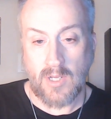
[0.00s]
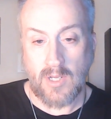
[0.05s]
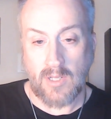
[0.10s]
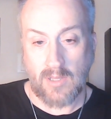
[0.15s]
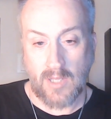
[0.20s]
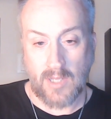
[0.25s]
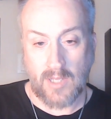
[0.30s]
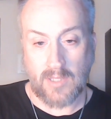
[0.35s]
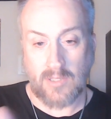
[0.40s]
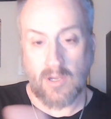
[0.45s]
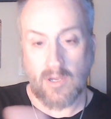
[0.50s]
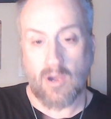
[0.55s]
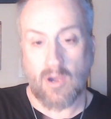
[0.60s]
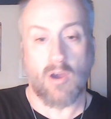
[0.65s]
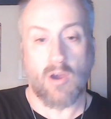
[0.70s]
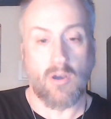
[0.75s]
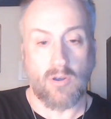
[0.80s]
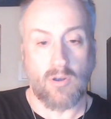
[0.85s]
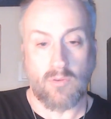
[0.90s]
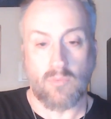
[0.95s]
like the
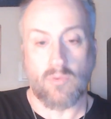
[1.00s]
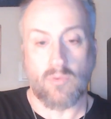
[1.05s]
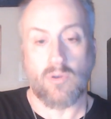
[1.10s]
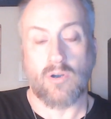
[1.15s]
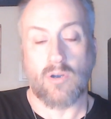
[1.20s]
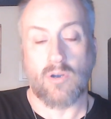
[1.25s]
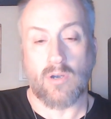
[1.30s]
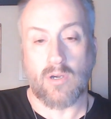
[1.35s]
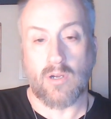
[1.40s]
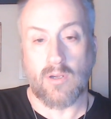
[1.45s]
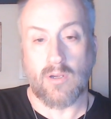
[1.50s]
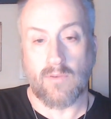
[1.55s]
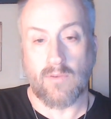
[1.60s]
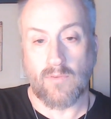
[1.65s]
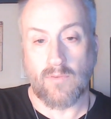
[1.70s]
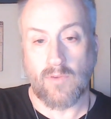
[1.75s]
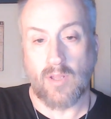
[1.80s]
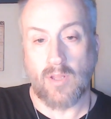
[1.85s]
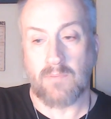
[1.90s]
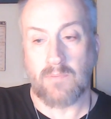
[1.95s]
hard work of
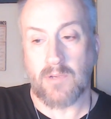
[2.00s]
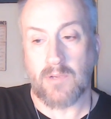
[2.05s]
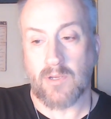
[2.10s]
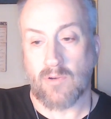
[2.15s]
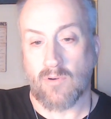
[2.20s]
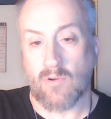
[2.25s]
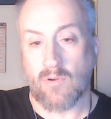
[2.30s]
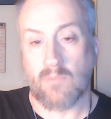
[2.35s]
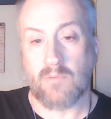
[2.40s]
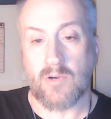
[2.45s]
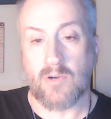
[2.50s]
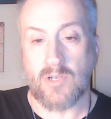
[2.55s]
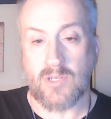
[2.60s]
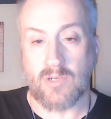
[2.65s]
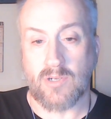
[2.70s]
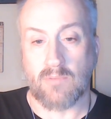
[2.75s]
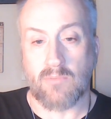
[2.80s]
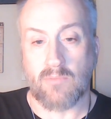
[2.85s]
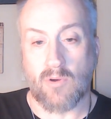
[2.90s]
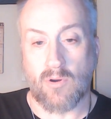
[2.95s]
developing your own
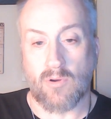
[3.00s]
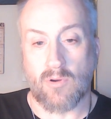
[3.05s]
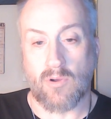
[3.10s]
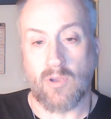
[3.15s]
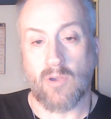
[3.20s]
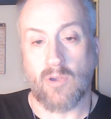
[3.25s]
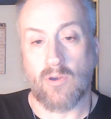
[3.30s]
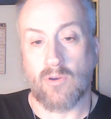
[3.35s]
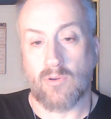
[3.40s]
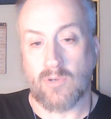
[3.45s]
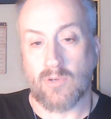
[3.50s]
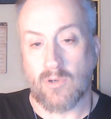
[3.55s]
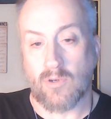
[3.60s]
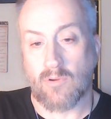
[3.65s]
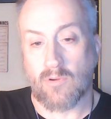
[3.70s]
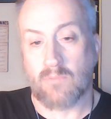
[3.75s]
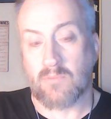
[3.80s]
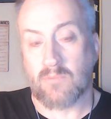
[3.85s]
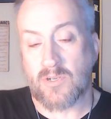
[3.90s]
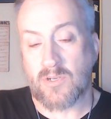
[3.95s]
personal moral code, your
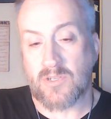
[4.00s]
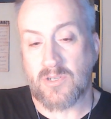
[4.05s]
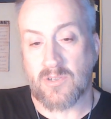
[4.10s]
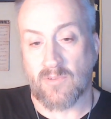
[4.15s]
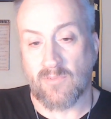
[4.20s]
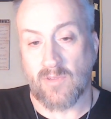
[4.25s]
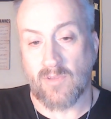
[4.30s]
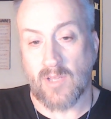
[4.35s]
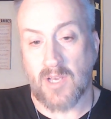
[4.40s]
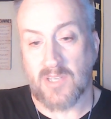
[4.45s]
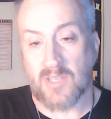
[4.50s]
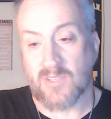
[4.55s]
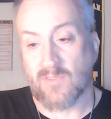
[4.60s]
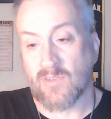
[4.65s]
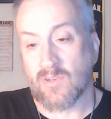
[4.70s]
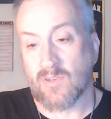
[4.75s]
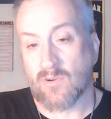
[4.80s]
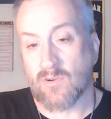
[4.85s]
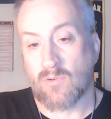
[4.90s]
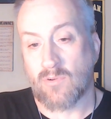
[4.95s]
own personal
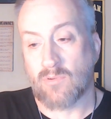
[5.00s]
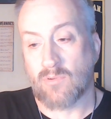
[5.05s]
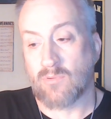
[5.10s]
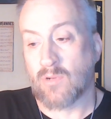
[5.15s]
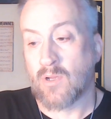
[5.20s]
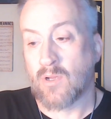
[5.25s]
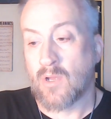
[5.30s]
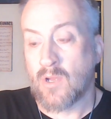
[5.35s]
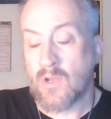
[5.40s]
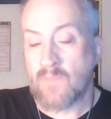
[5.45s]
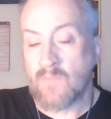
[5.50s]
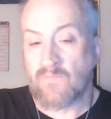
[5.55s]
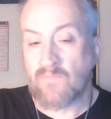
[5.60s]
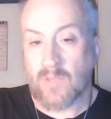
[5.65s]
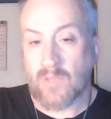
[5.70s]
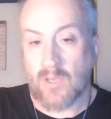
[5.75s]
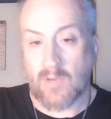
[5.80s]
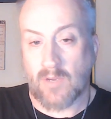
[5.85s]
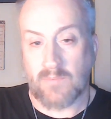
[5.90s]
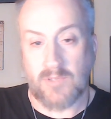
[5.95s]
philosophy, your own
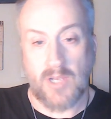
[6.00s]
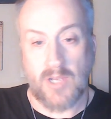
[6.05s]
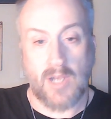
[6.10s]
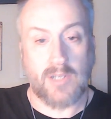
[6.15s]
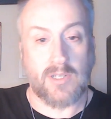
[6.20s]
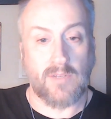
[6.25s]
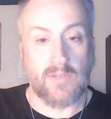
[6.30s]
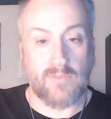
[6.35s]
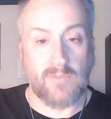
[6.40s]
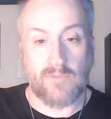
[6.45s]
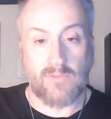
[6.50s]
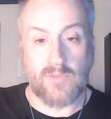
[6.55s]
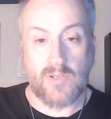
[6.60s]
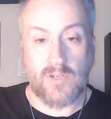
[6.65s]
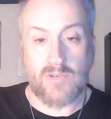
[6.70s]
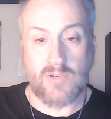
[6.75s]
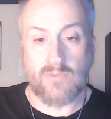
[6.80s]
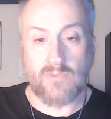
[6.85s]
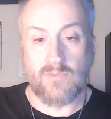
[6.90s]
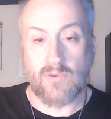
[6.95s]
objective and
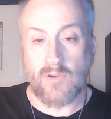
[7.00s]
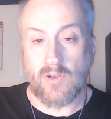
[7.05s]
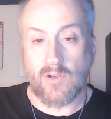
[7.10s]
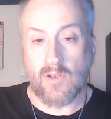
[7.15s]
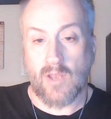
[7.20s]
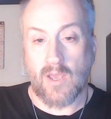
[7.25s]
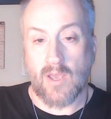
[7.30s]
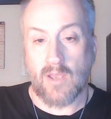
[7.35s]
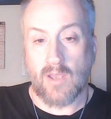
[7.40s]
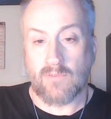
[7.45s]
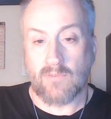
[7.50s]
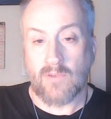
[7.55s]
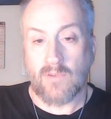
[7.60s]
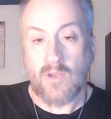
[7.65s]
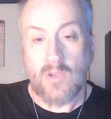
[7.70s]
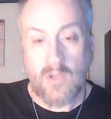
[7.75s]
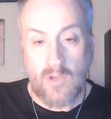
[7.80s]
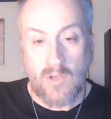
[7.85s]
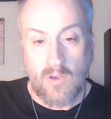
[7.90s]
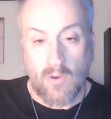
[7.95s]
vision for your life,
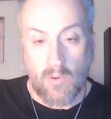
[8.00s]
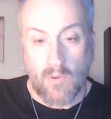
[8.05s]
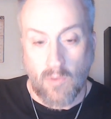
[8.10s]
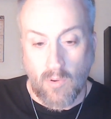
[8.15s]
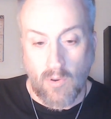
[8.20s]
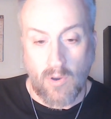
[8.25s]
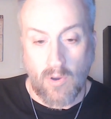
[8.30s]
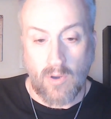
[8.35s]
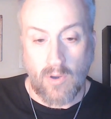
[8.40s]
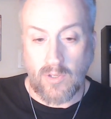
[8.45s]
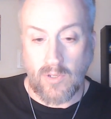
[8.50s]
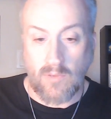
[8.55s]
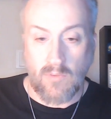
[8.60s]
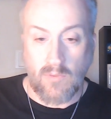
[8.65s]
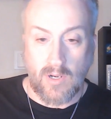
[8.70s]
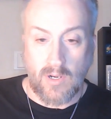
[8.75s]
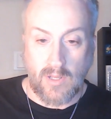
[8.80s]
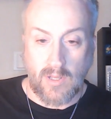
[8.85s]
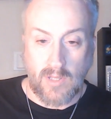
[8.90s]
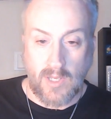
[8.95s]
or you
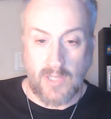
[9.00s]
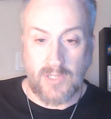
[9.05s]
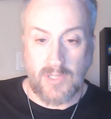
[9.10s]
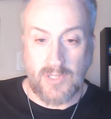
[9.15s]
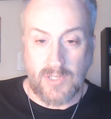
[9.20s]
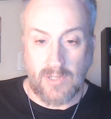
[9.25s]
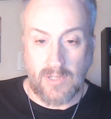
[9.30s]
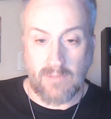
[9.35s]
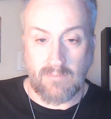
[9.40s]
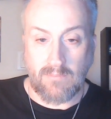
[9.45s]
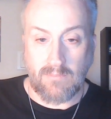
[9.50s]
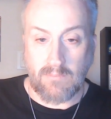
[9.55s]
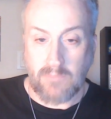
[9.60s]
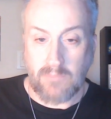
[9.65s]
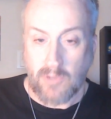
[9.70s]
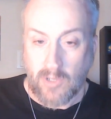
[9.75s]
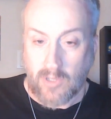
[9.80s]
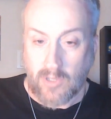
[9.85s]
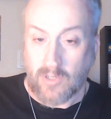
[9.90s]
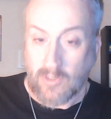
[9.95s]
want to let some
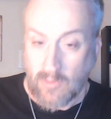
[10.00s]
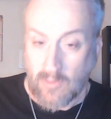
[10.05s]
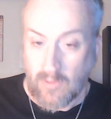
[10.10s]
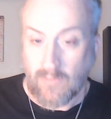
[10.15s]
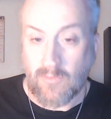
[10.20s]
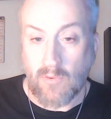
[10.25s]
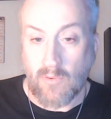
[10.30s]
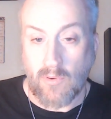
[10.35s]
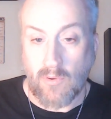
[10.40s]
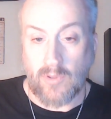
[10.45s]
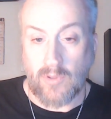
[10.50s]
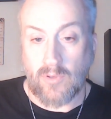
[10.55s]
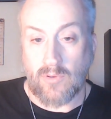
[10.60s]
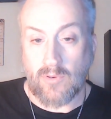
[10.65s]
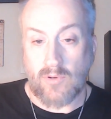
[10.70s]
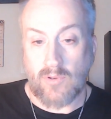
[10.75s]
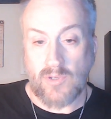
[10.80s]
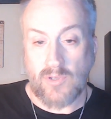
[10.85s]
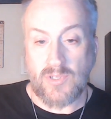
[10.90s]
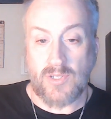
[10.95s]
book do it for you
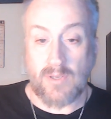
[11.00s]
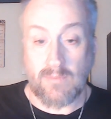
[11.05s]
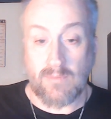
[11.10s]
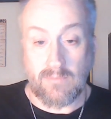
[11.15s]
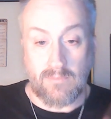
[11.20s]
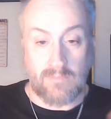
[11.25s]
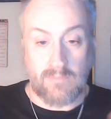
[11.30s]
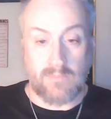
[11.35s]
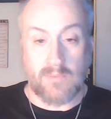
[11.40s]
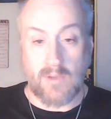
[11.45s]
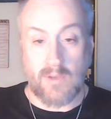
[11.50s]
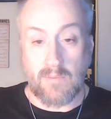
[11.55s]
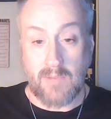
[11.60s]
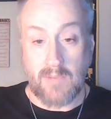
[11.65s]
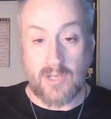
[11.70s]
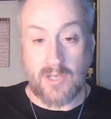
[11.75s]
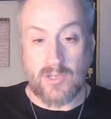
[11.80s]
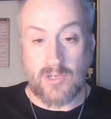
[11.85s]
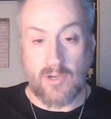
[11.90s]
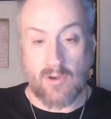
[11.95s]
or some
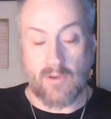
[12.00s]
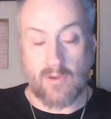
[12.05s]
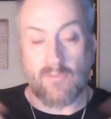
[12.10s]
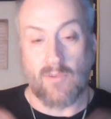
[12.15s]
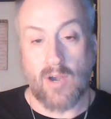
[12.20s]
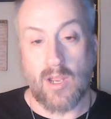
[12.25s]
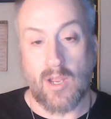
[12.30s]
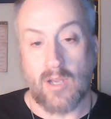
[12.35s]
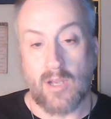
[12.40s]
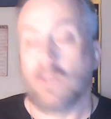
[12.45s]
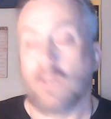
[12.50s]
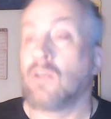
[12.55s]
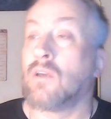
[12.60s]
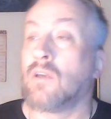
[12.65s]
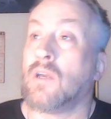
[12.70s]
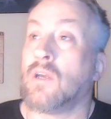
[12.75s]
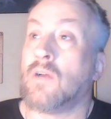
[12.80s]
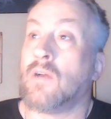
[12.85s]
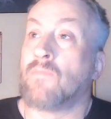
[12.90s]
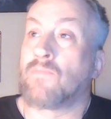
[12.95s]
imaginary friend.
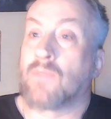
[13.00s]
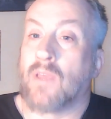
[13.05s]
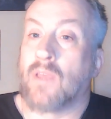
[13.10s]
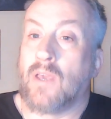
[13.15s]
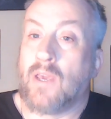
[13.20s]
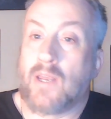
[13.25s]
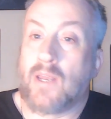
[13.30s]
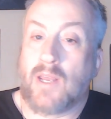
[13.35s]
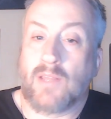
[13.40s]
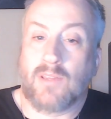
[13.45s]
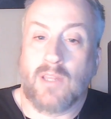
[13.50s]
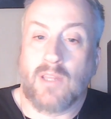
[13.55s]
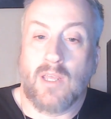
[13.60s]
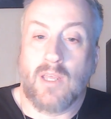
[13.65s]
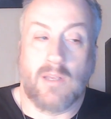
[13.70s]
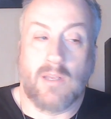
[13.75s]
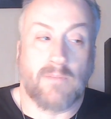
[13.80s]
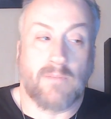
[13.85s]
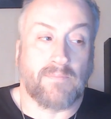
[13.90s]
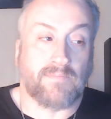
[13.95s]
And I
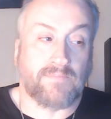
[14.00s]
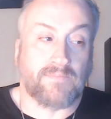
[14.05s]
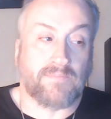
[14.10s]
think